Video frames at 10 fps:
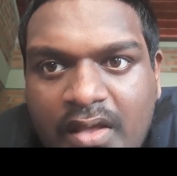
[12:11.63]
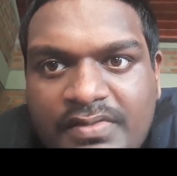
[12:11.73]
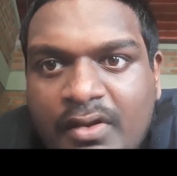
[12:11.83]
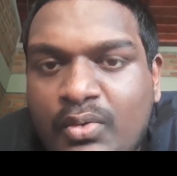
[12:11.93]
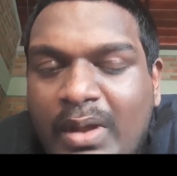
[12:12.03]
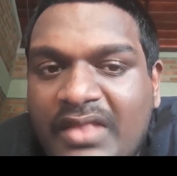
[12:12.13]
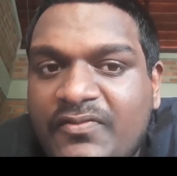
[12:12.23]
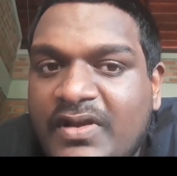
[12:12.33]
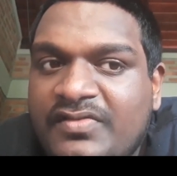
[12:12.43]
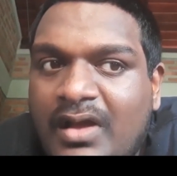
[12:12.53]
So, as
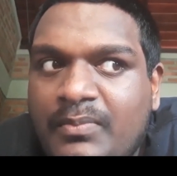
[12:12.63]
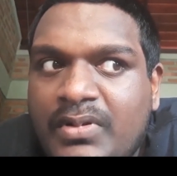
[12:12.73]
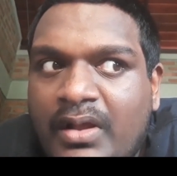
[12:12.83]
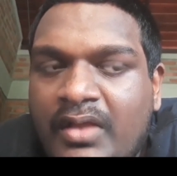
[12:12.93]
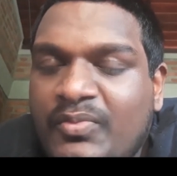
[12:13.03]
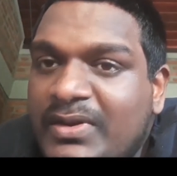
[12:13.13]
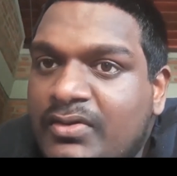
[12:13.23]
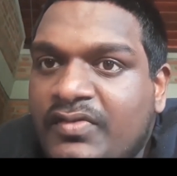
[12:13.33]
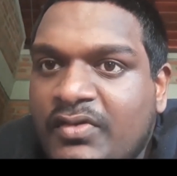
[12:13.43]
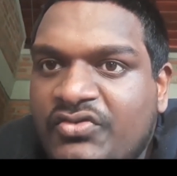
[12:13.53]
for example, as we
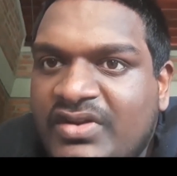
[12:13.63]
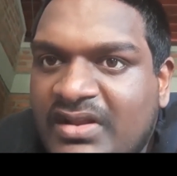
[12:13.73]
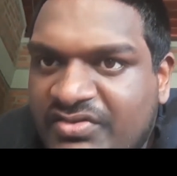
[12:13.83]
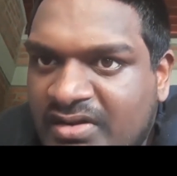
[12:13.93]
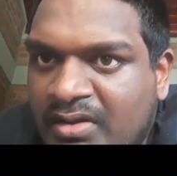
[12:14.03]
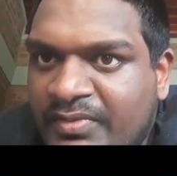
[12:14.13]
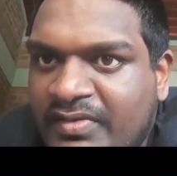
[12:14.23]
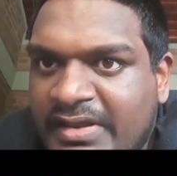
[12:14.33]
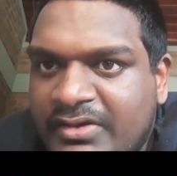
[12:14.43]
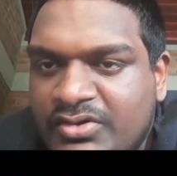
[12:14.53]
took Social National was
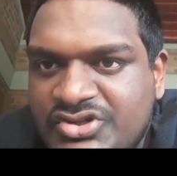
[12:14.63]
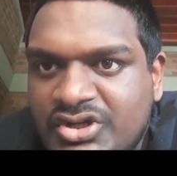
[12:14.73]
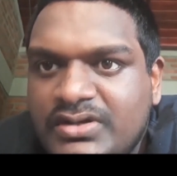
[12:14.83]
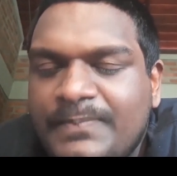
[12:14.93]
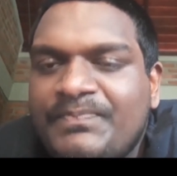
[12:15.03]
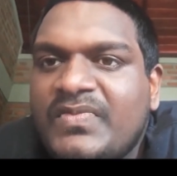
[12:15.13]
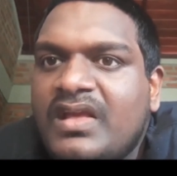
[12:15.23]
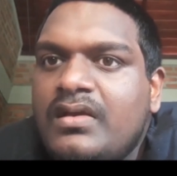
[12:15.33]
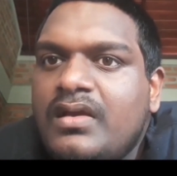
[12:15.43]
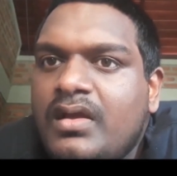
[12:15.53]
a legal joke,
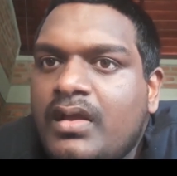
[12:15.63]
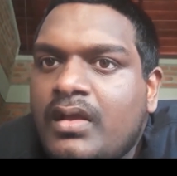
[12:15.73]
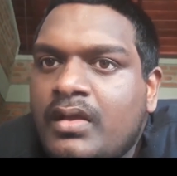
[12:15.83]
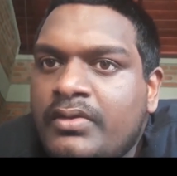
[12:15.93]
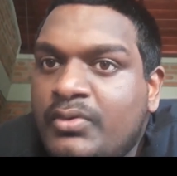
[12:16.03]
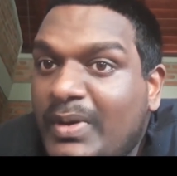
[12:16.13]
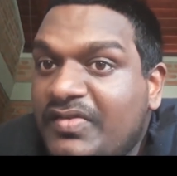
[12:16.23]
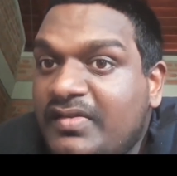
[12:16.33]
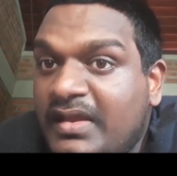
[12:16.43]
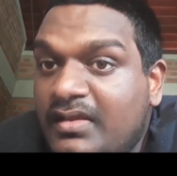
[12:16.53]

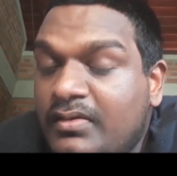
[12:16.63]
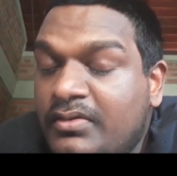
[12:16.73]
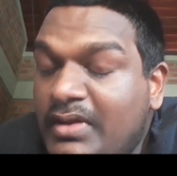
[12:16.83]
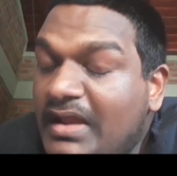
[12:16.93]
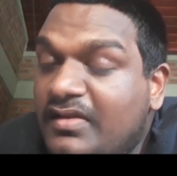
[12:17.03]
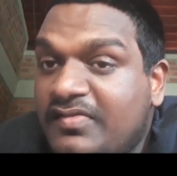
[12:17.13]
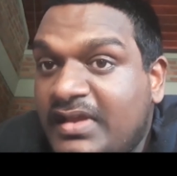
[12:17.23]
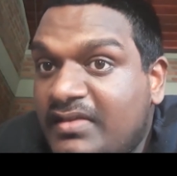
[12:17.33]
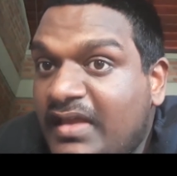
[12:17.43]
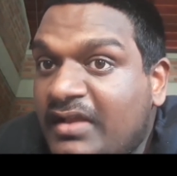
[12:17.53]
United
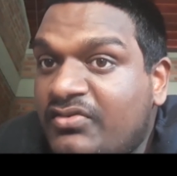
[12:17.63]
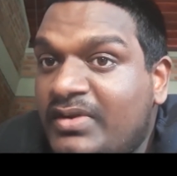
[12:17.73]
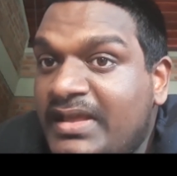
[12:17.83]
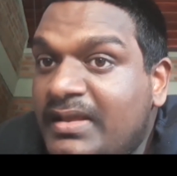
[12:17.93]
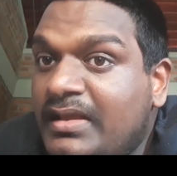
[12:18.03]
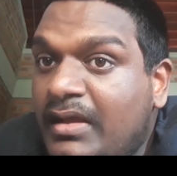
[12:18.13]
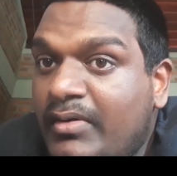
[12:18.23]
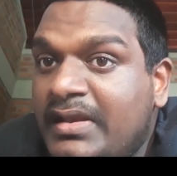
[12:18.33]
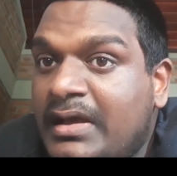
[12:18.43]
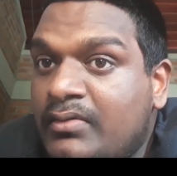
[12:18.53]
States actually
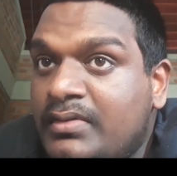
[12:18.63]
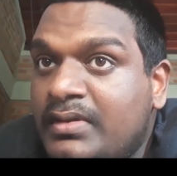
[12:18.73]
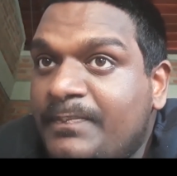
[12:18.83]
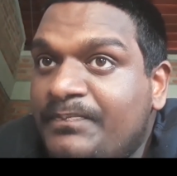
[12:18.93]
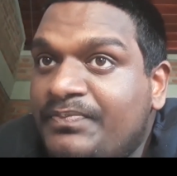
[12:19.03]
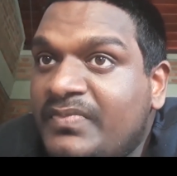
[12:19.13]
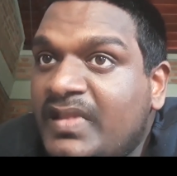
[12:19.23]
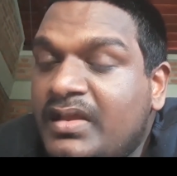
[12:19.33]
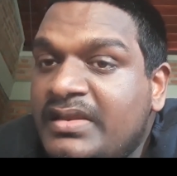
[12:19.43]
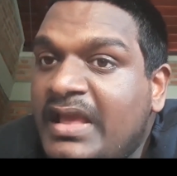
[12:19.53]
carried out
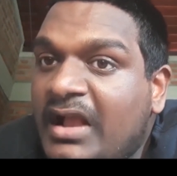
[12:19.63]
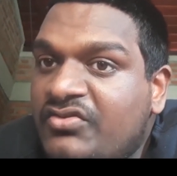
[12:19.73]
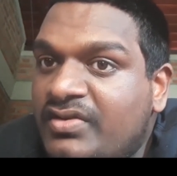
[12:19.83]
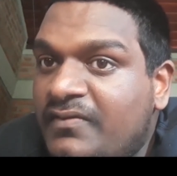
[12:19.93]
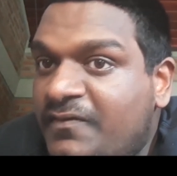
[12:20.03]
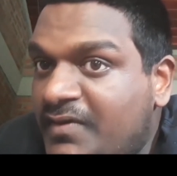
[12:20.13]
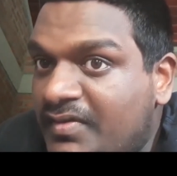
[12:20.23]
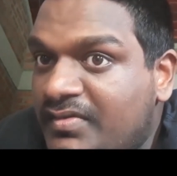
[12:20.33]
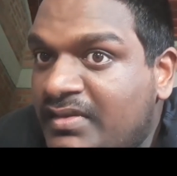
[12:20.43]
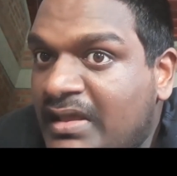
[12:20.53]
the action
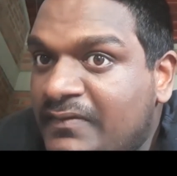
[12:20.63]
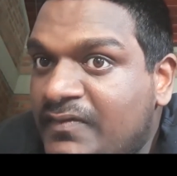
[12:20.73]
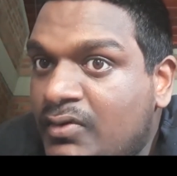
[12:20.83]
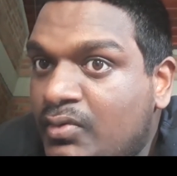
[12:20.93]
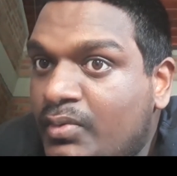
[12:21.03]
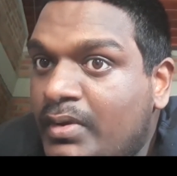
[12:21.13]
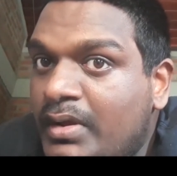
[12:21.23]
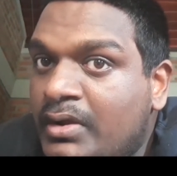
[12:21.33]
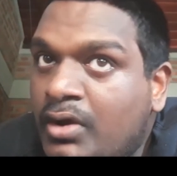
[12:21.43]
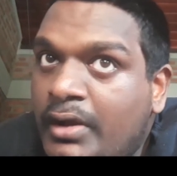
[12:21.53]
first. Therefore,
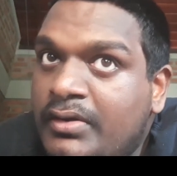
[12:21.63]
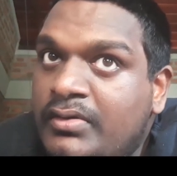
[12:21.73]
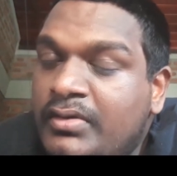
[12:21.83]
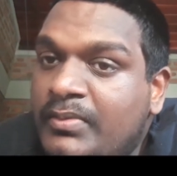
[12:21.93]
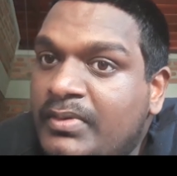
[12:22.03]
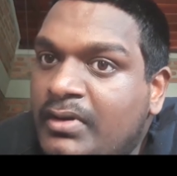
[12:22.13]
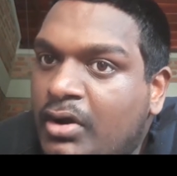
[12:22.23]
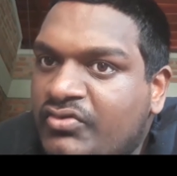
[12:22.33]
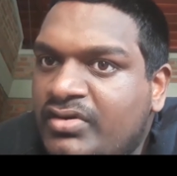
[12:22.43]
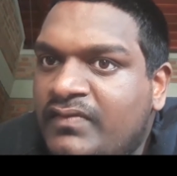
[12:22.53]
according to the
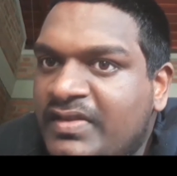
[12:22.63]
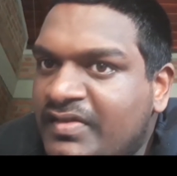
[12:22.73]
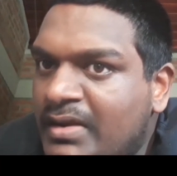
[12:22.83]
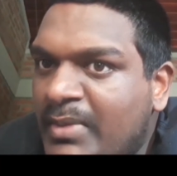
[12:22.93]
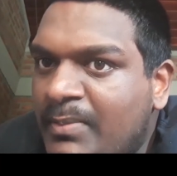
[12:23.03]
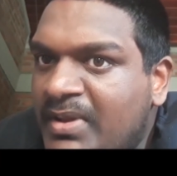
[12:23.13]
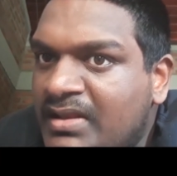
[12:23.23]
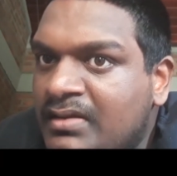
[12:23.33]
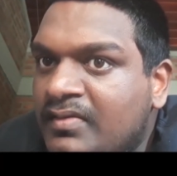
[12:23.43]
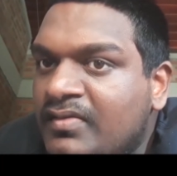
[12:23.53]
doctrine of lis alibi
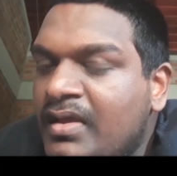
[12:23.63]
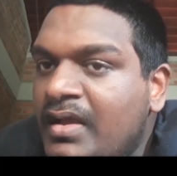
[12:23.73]
pendens,